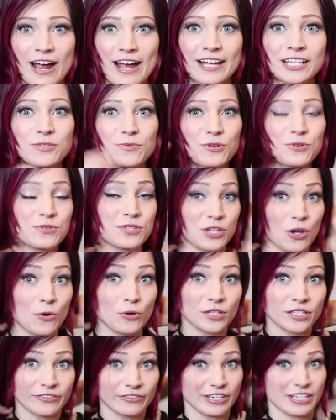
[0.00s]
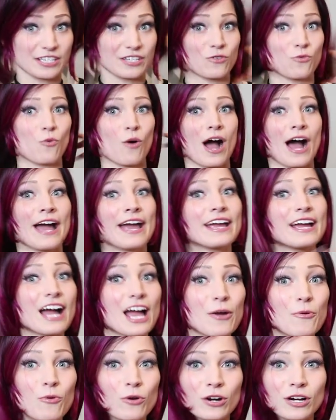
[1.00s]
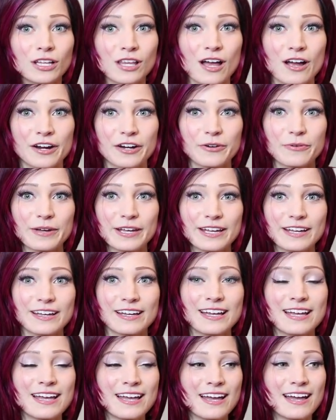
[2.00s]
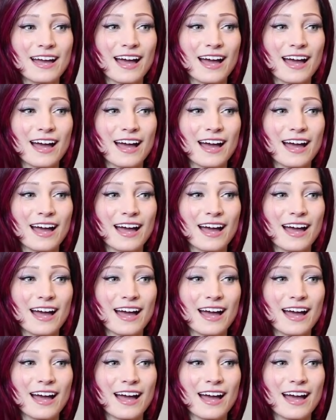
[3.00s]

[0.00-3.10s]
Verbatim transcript: rides, which is the only reason why I wore a longer wig.